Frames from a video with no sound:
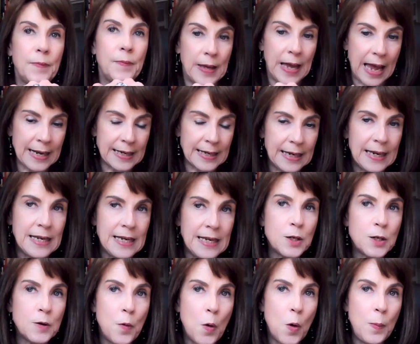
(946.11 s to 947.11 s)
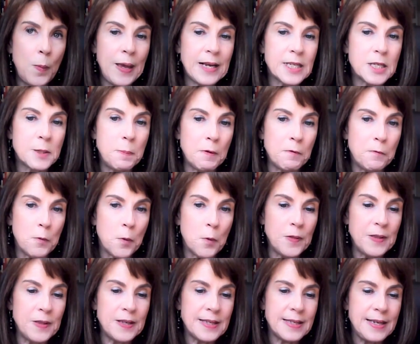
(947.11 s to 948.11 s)
at least 4 weeks before
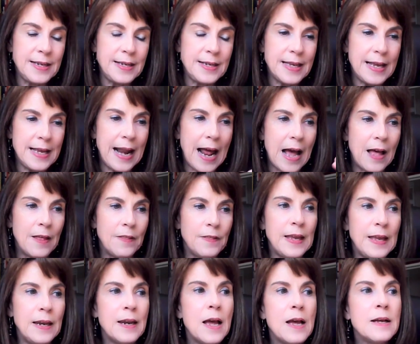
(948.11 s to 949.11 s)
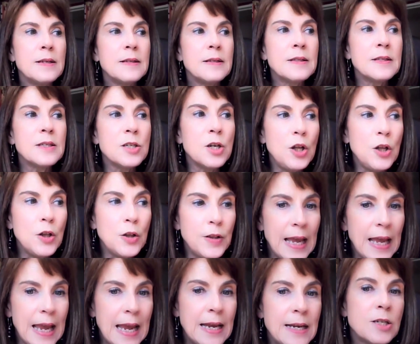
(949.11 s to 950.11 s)
the season, and then till
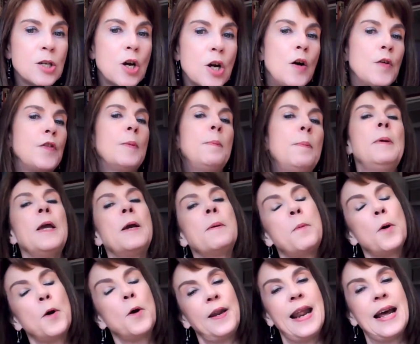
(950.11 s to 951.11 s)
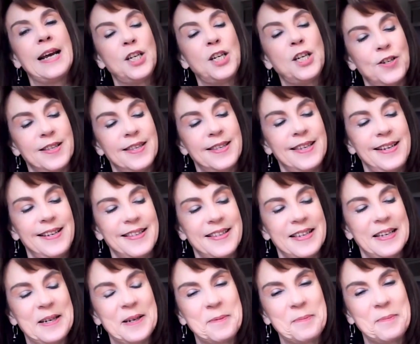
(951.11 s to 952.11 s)
the end of the peak pollination season.